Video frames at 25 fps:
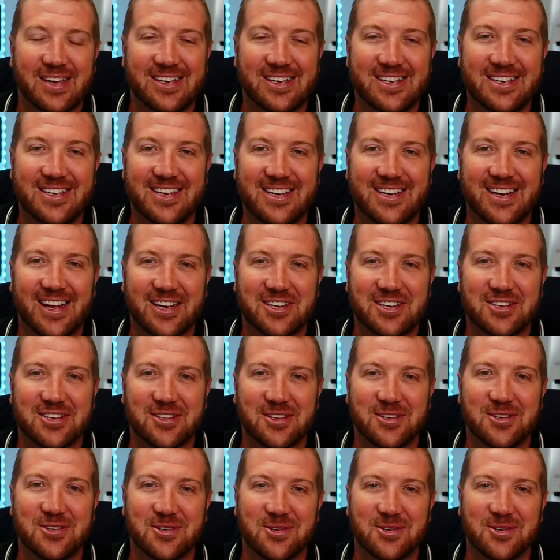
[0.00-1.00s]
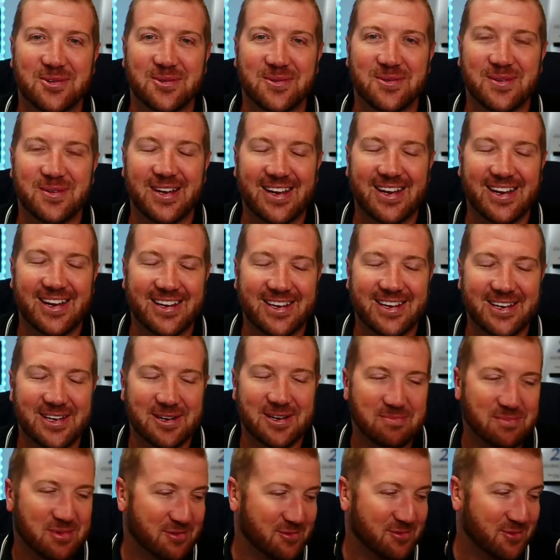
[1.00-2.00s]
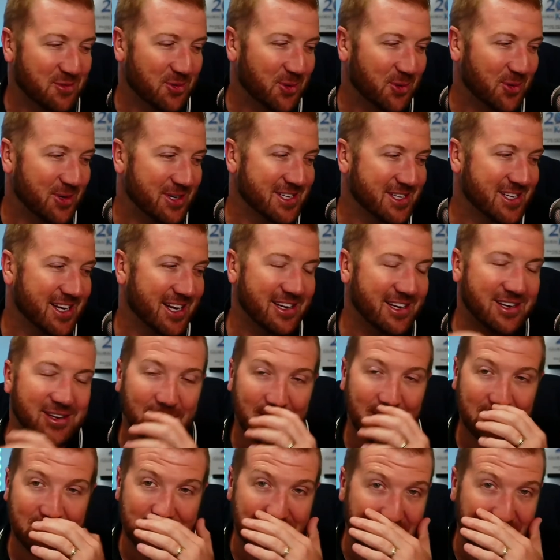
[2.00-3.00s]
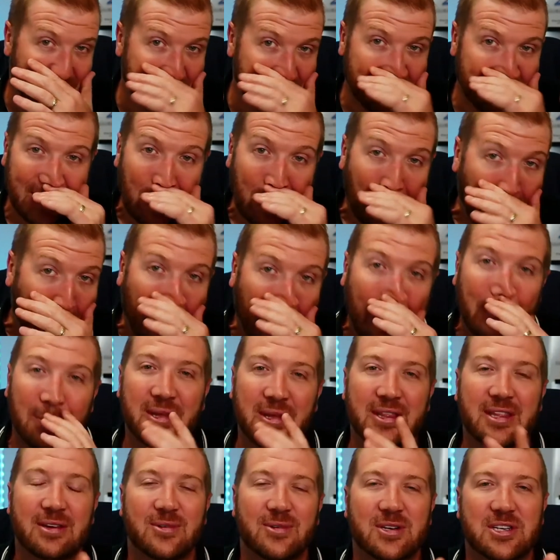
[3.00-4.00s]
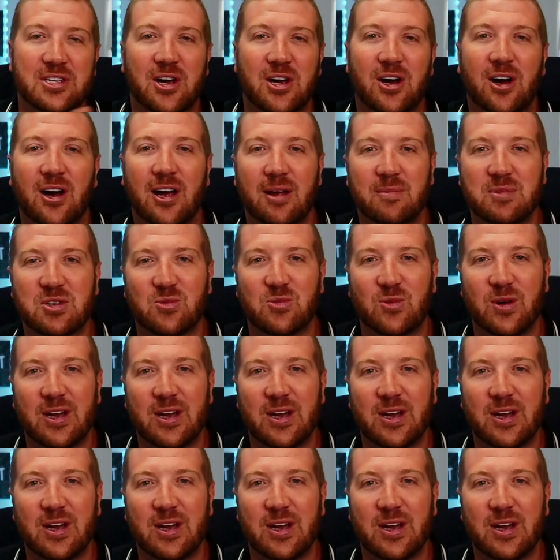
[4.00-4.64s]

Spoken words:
did actually do before and take notice of. But there were times